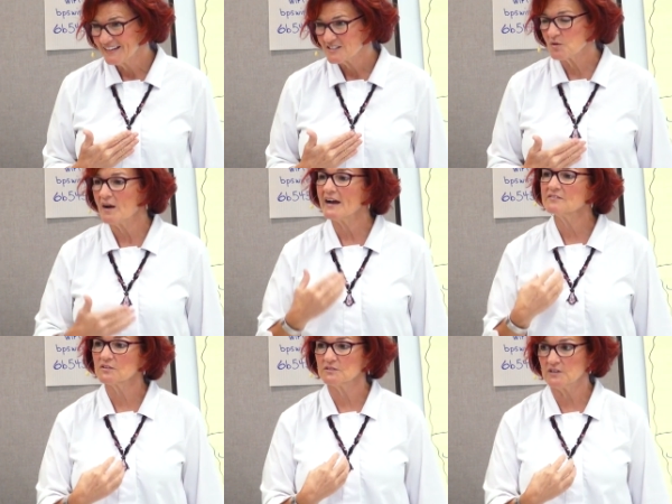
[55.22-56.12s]
So
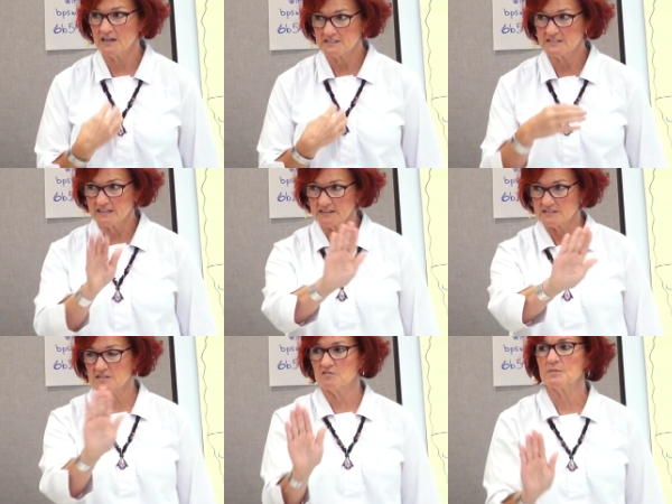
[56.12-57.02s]
I've learned not to take
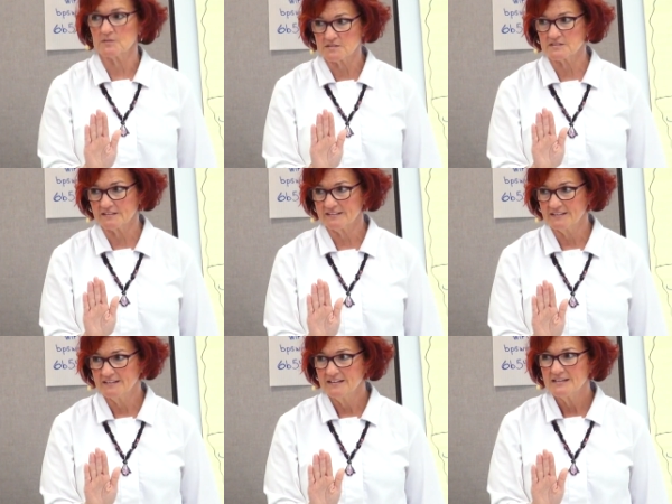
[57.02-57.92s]
that stuff personally.
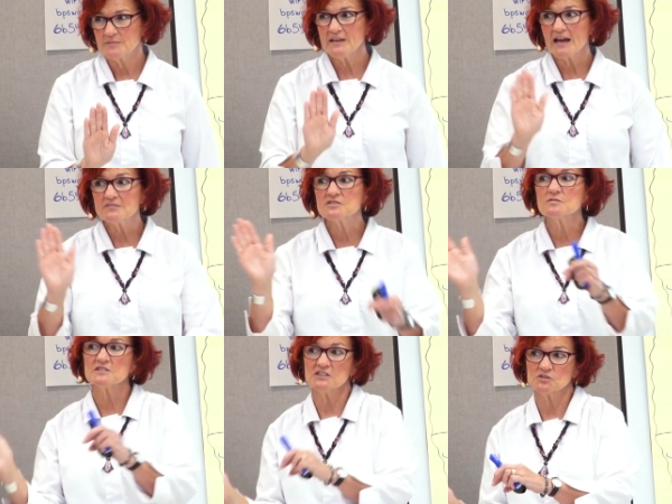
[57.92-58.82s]
We have to
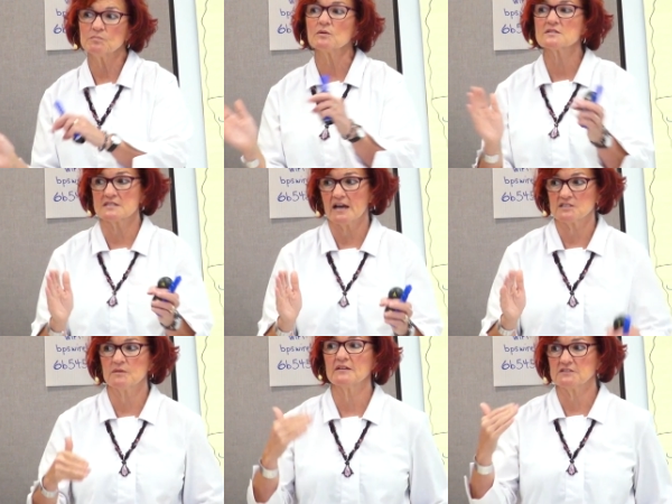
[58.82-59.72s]
teach both
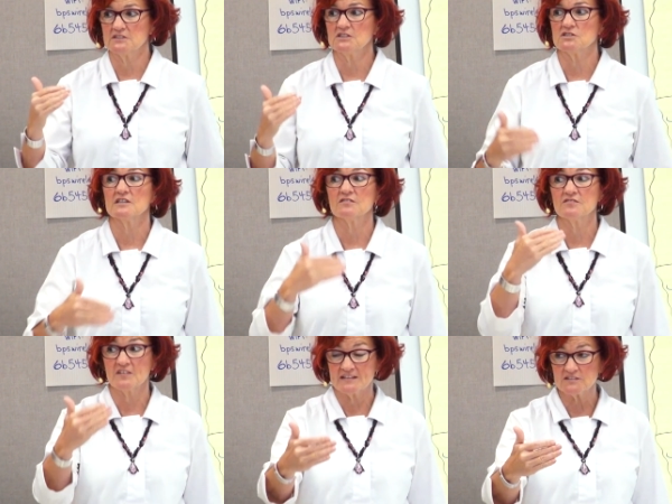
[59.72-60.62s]
sides. We have to teach the
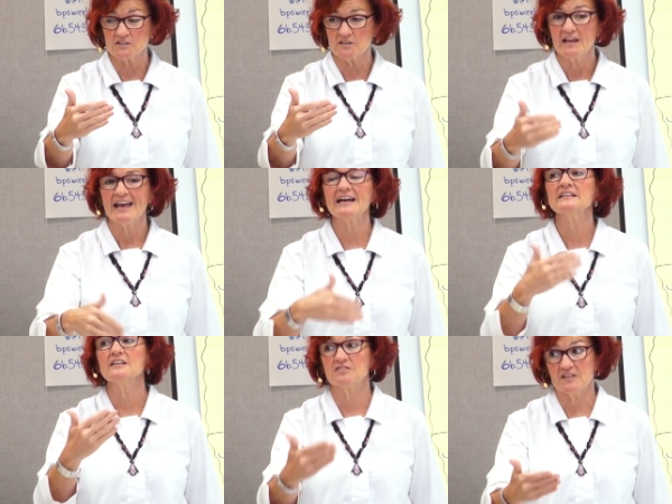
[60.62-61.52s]
offender
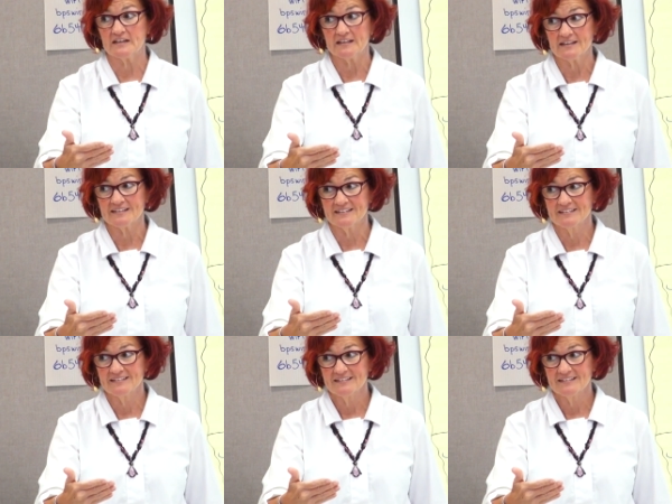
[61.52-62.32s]
and the offended.